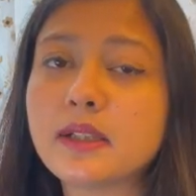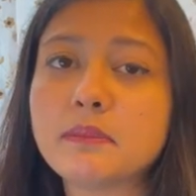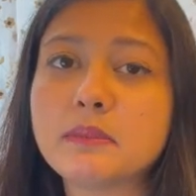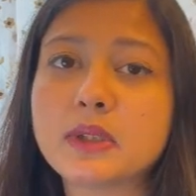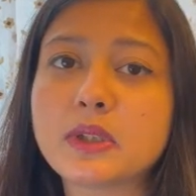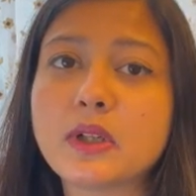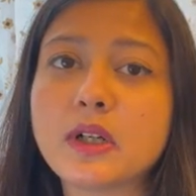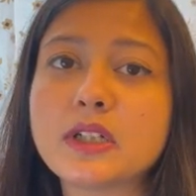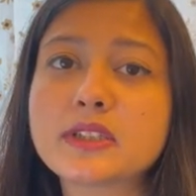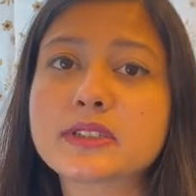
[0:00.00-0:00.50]

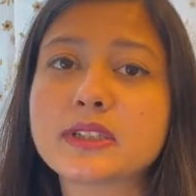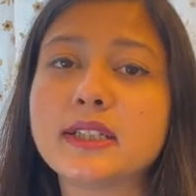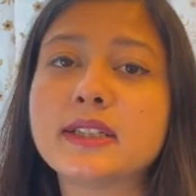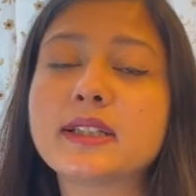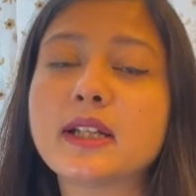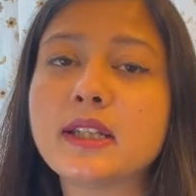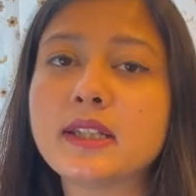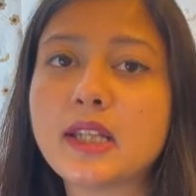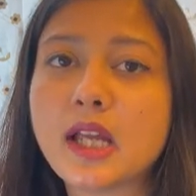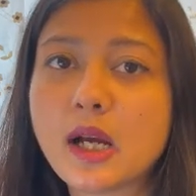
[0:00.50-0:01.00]
because it
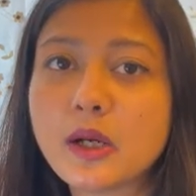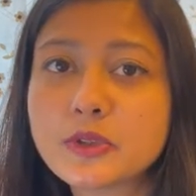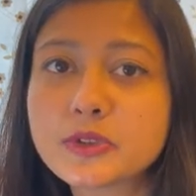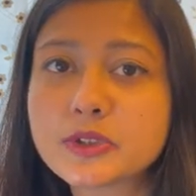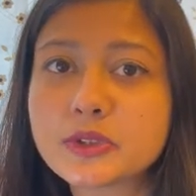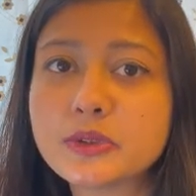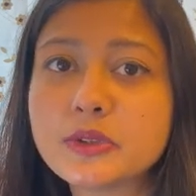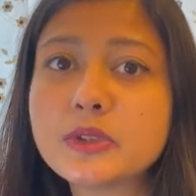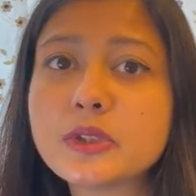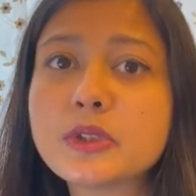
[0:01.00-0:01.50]
allows
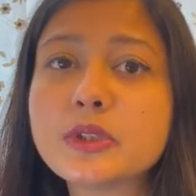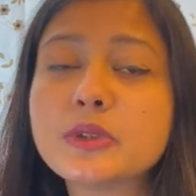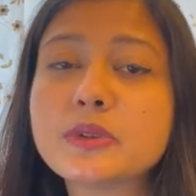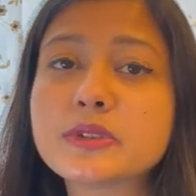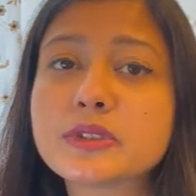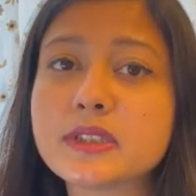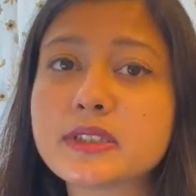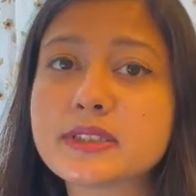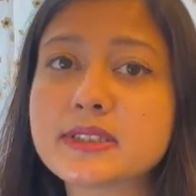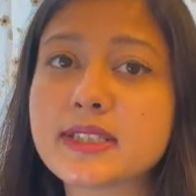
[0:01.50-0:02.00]
you to
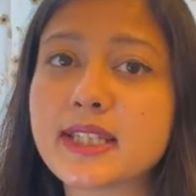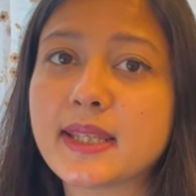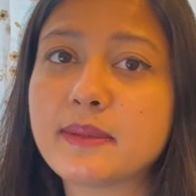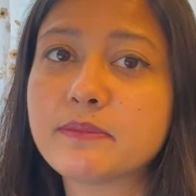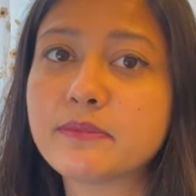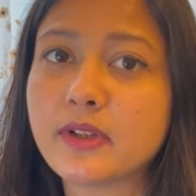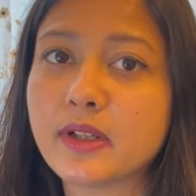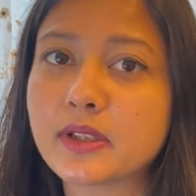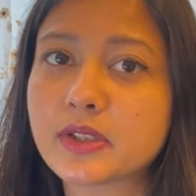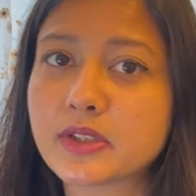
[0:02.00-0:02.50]
use the same
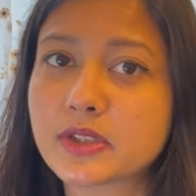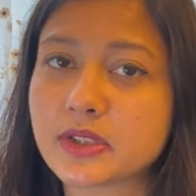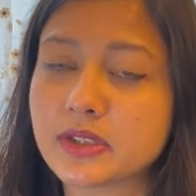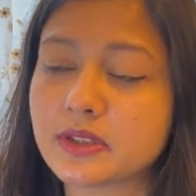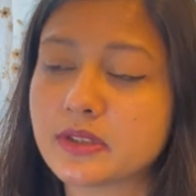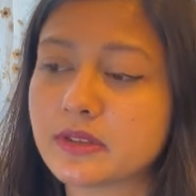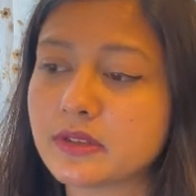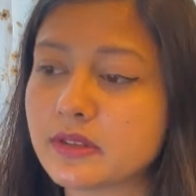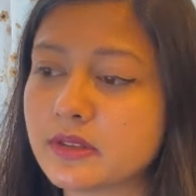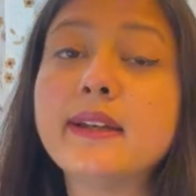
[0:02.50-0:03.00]
function.